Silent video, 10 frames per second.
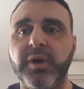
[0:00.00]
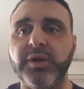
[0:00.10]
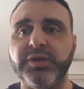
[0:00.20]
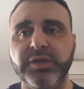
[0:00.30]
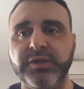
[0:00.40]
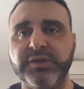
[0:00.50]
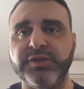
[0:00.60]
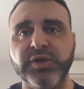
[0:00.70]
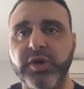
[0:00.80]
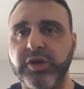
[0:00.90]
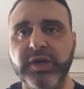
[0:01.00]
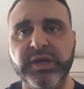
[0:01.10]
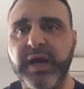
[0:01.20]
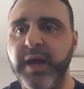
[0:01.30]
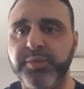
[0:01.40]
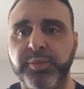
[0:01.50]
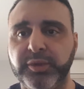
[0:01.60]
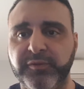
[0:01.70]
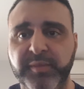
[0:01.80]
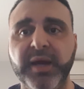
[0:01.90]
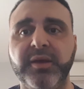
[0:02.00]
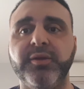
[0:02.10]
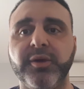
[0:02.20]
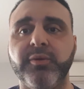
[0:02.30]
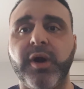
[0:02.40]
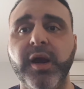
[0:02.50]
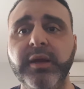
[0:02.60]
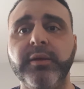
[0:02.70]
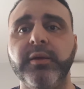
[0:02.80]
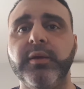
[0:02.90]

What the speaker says: She's certainly capable of making the grade.